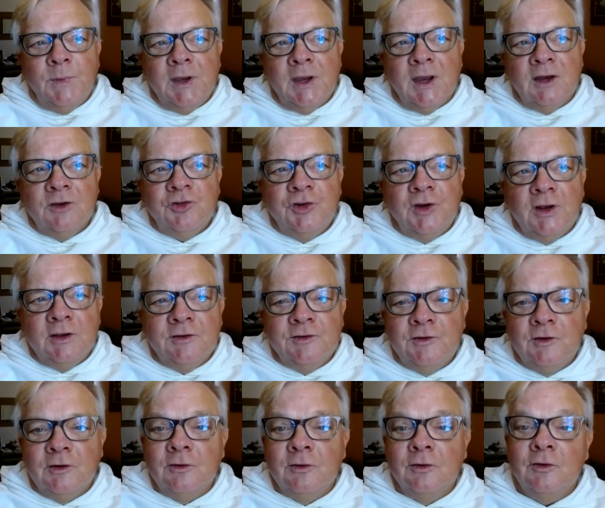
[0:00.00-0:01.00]
PhD
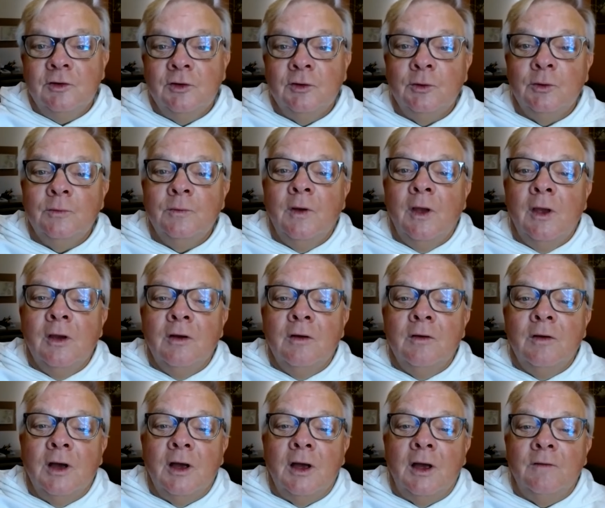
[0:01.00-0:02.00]
student who
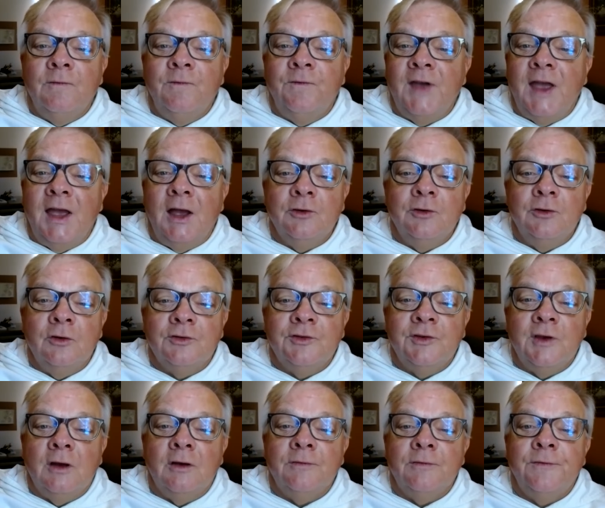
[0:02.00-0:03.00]
found
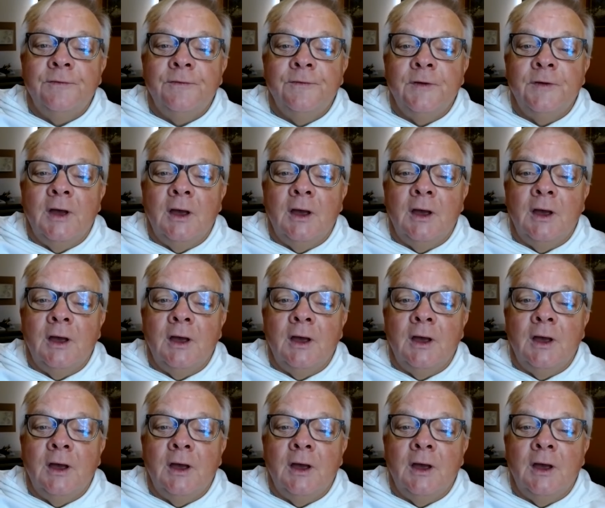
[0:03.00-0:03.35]
yourself